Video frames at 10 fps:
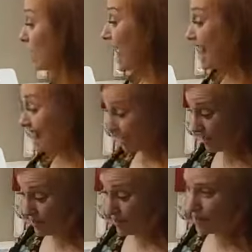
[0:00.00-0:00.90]
this is
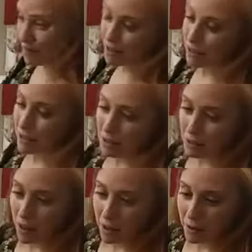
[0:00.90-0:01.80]
just a little trick that
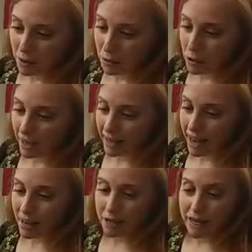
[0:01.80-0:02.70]
I've done, is I
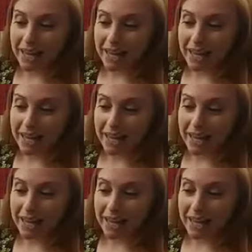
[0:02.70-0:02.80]
um,